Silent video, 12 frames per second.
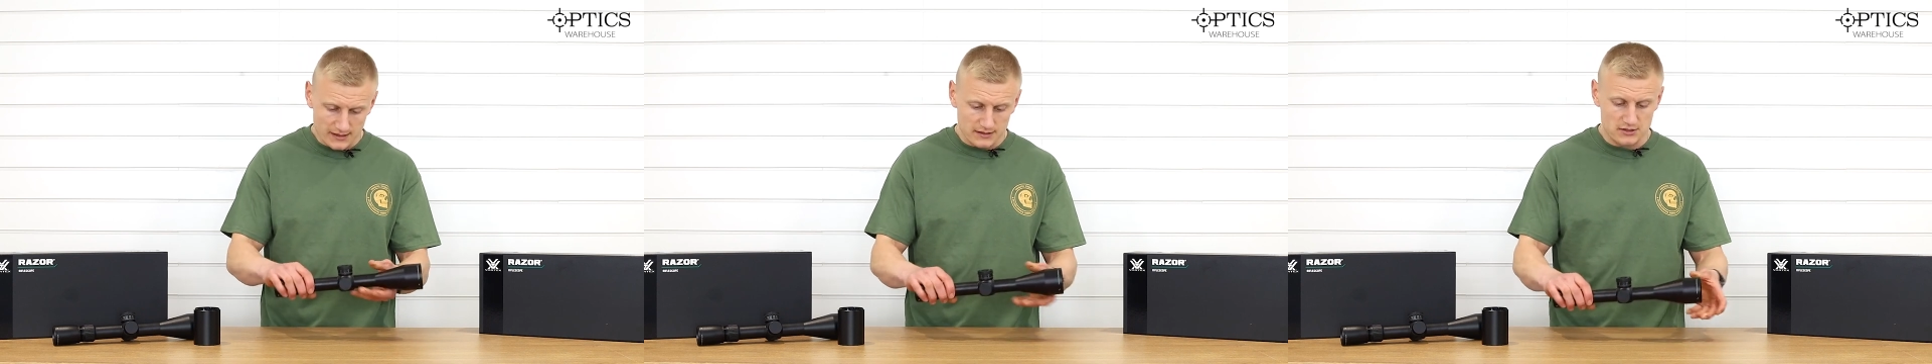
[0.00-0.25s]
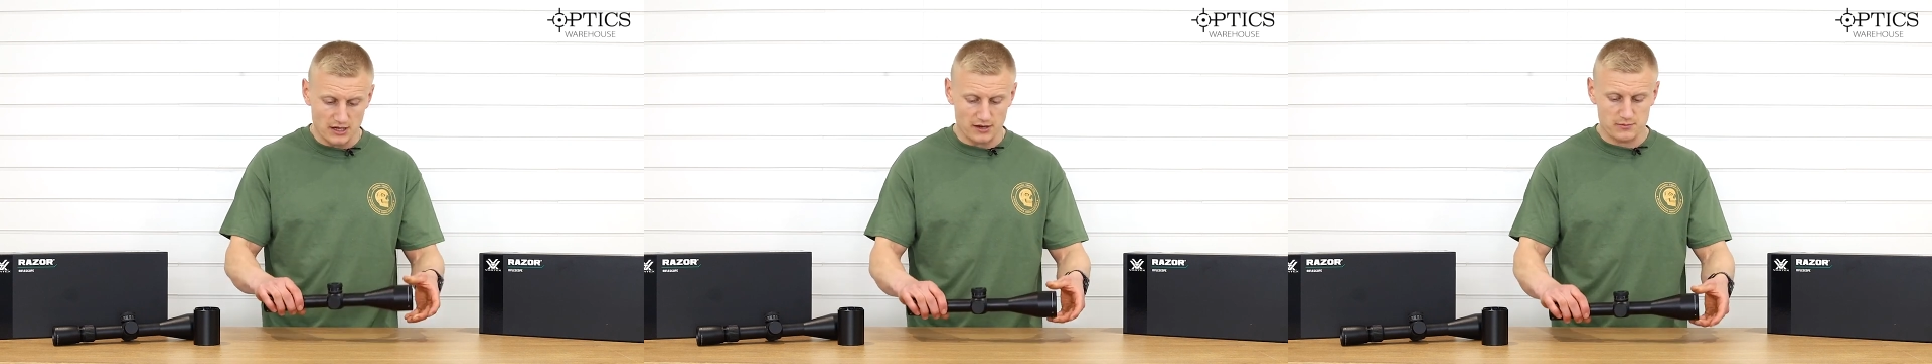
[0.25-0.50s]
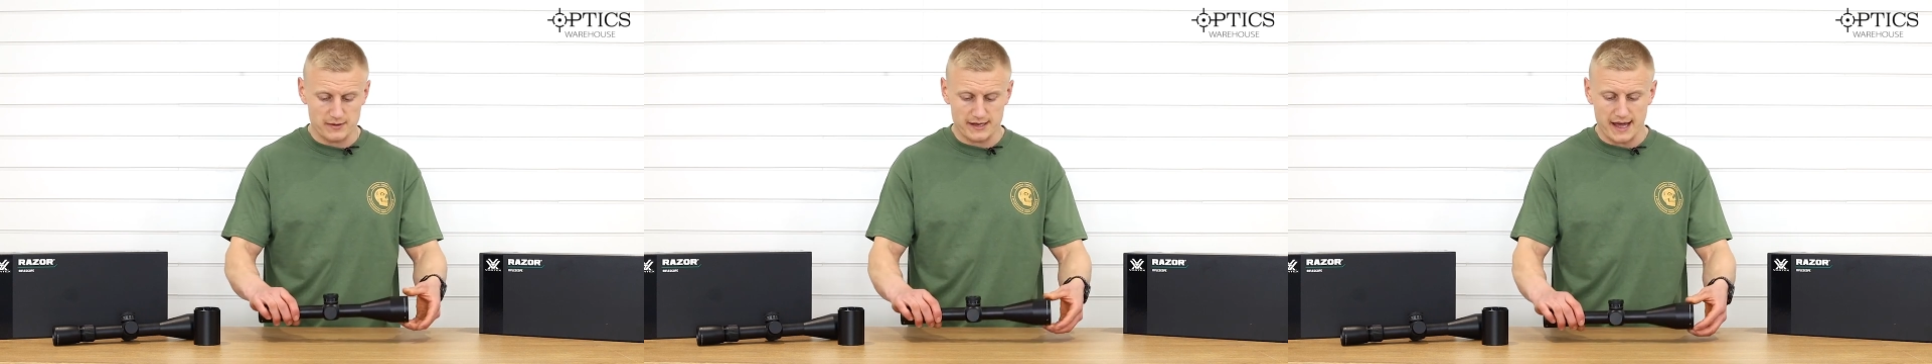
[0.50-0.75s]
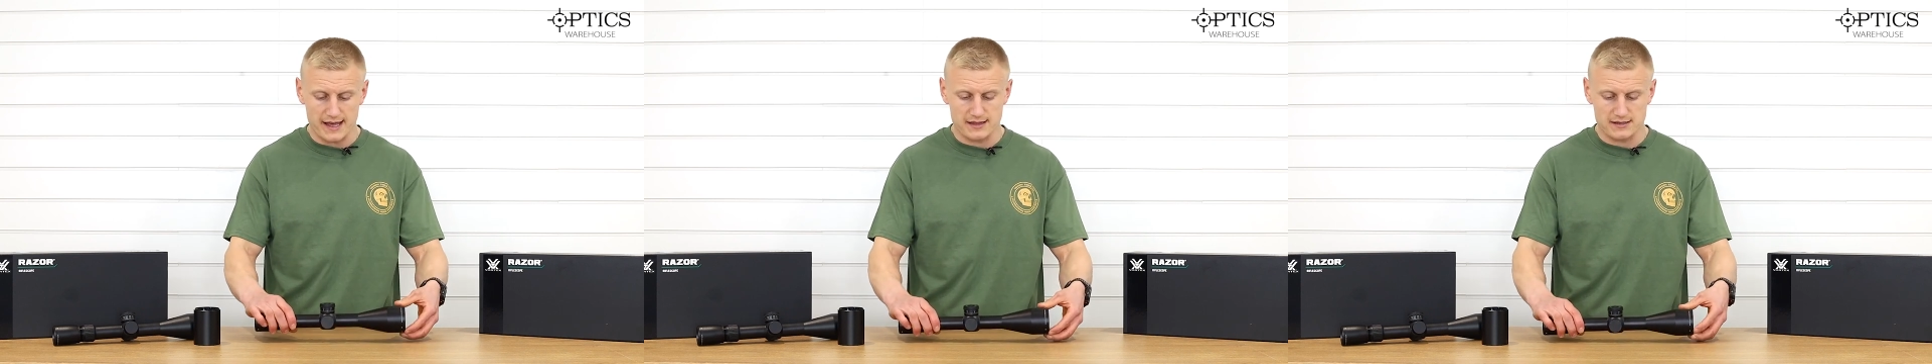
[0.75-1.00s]
So if we
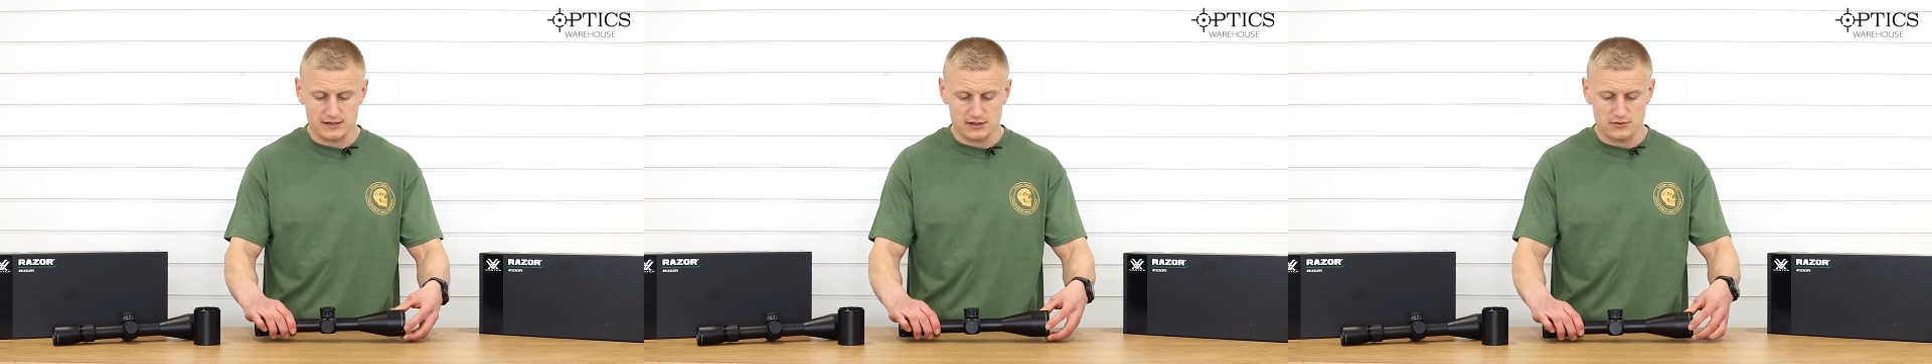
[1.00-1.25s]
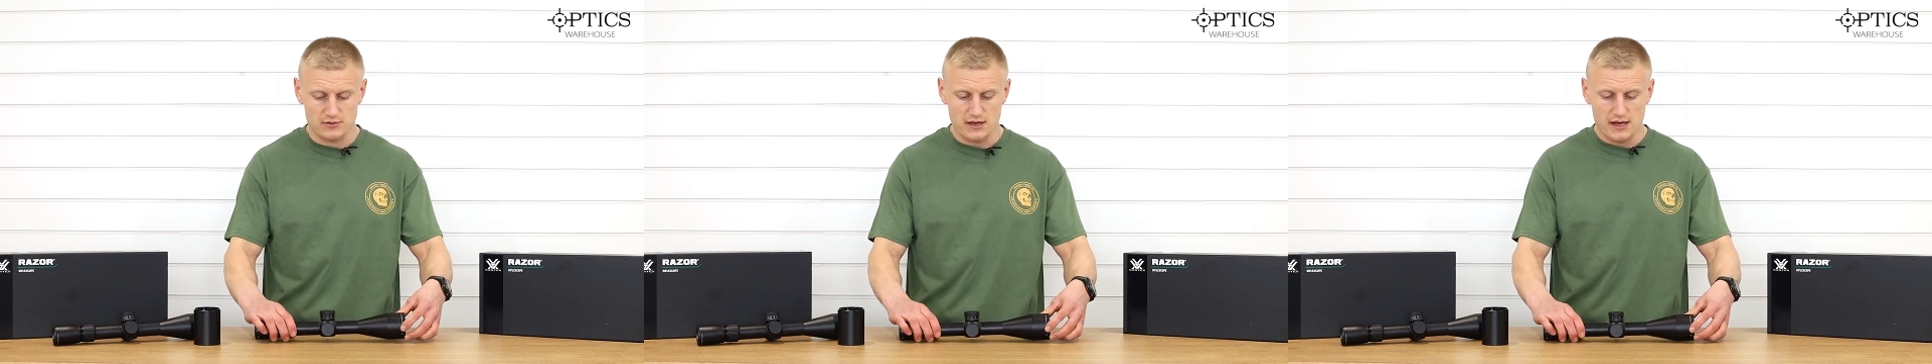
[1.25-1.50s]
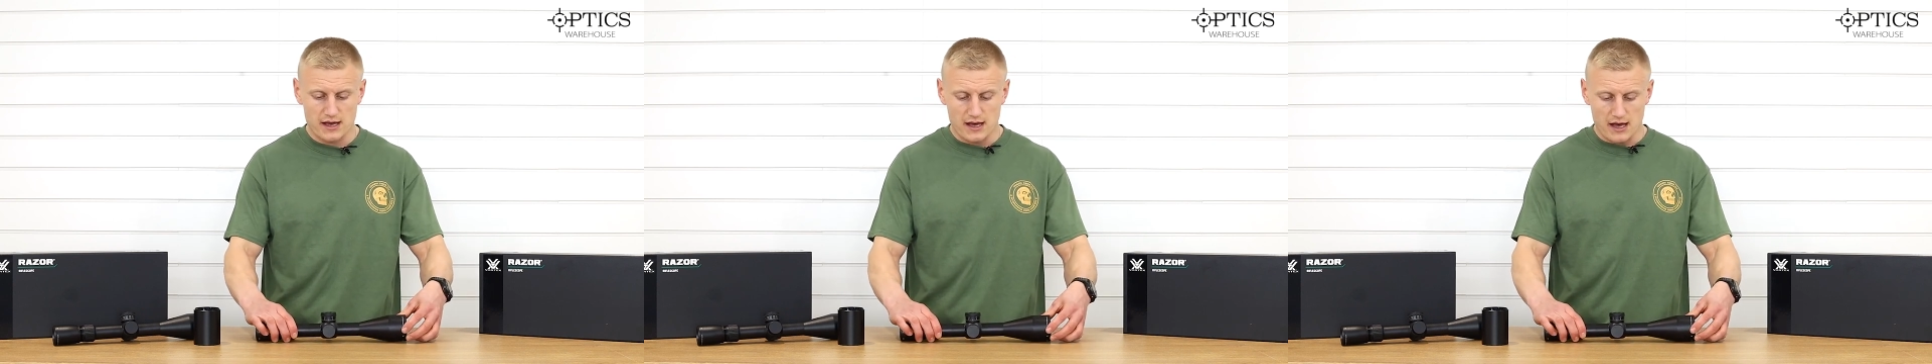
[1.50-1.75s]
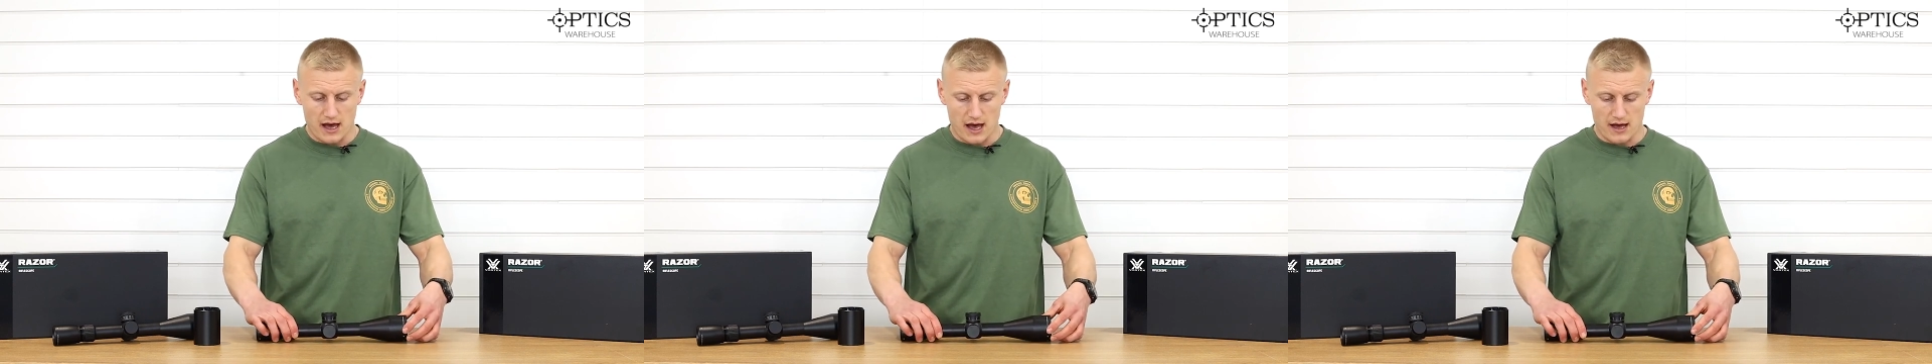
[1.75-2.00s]
get into
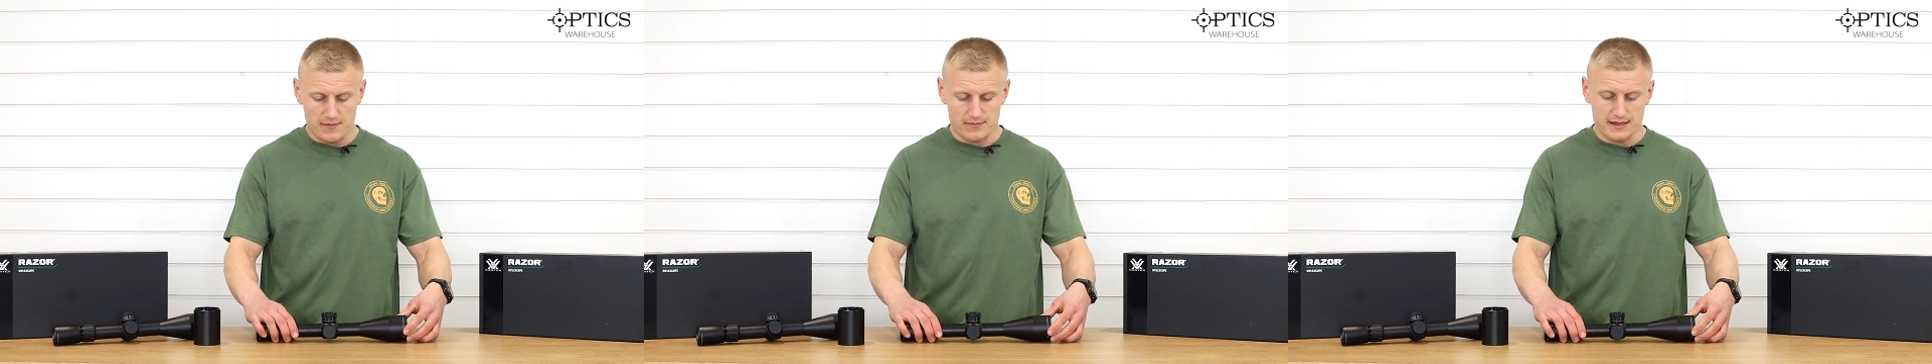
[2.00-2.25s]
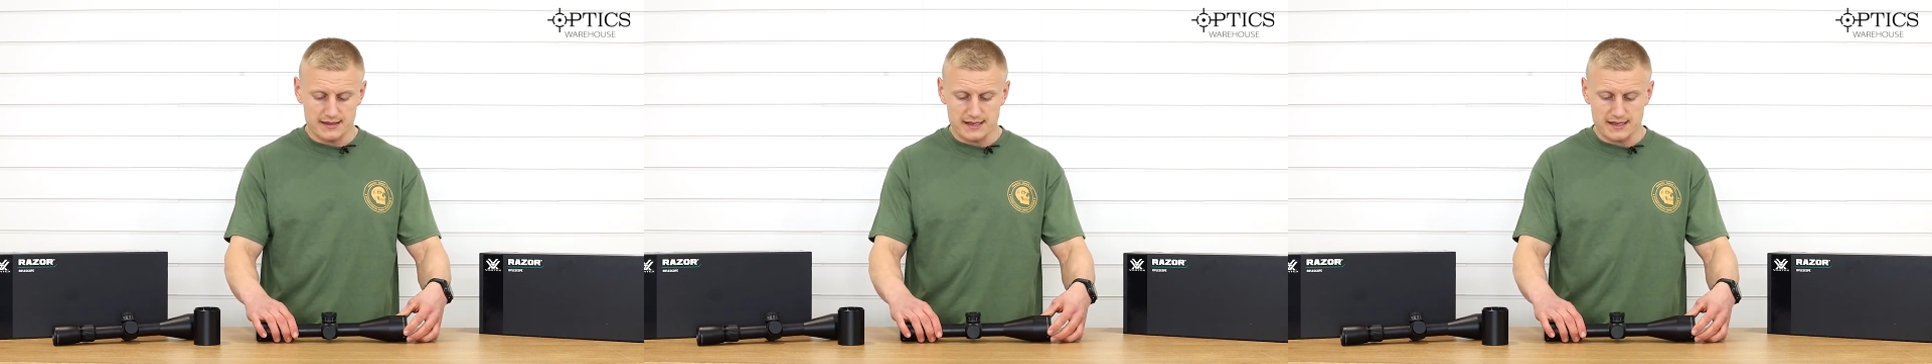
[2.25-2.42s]
the